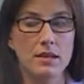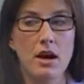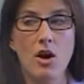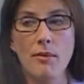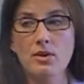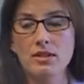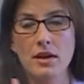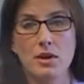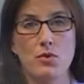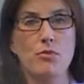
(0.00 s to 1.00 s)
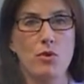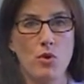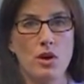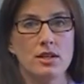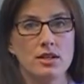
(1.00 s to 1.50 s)
almost like
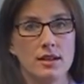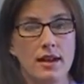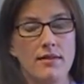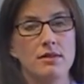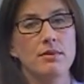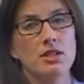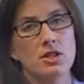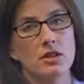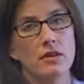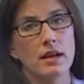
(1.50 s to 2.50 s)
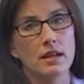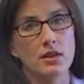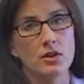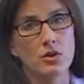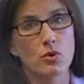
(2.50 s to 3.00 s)
reports that have to be generated
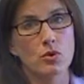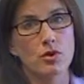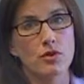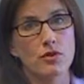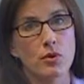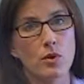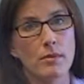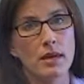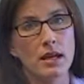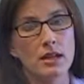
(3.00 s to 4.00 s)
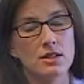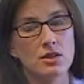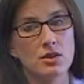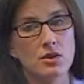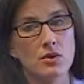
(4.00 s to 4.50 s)
in order for me
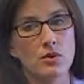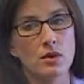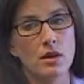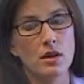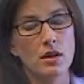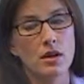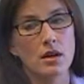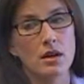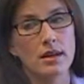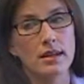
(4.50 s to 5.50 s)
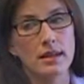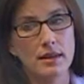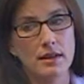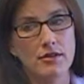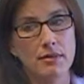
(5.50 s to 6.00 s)
to
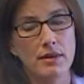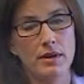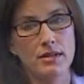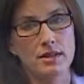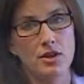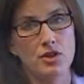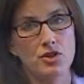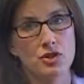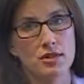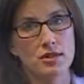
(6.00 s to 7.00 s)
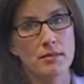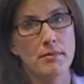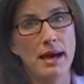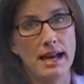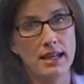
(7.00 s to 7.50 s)
give my research some
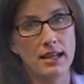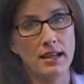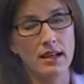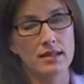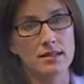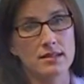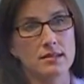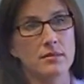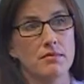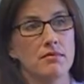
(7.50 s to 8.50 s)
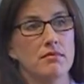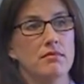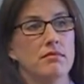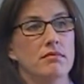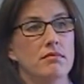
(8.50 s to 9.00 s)
backing and some
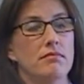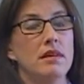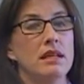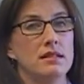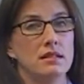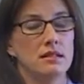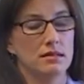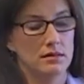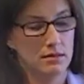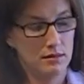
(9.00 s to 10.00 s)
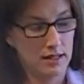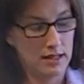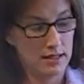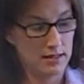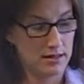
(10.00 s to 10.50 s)
meat, I
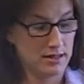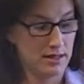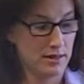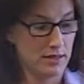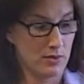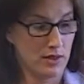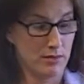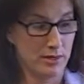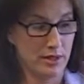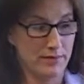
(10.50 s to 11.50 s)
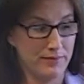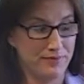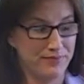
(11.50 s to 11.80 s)
guess is the best way to put it.